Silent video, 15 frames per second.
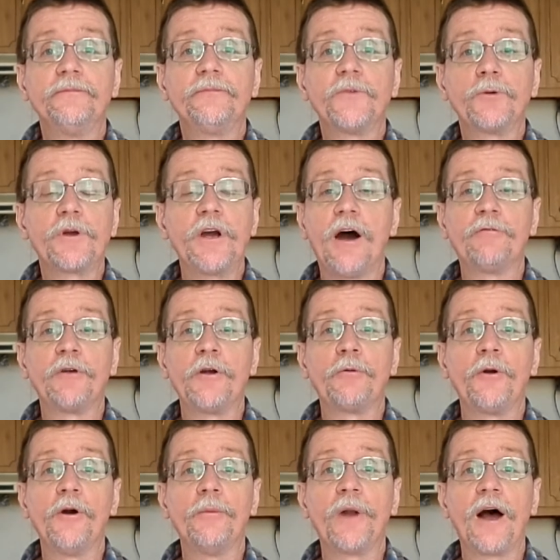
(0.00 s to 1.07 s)
recovery
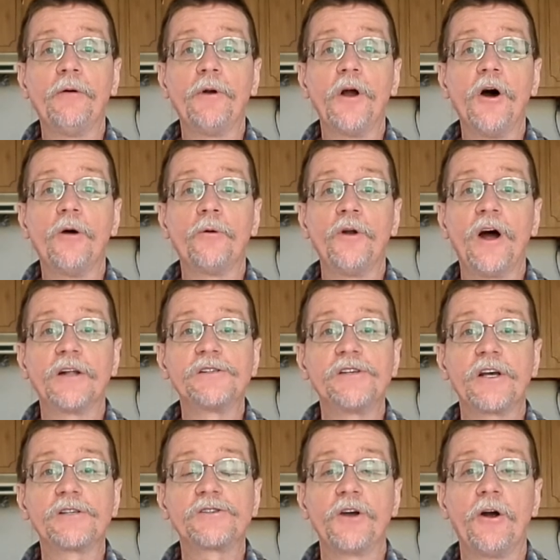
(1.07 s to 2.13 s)
room, and I went home around
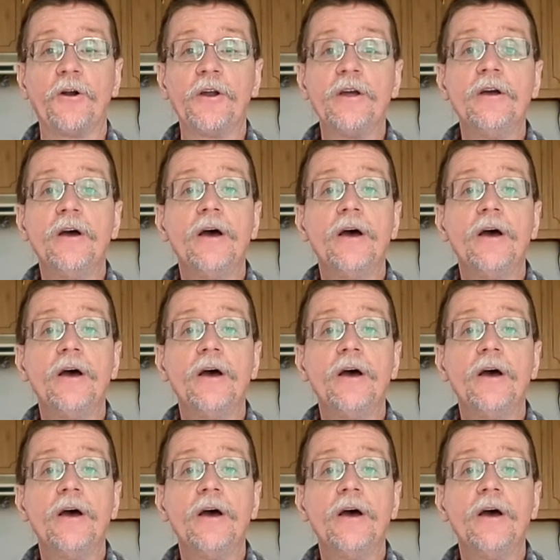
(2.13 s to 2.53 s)
6:30.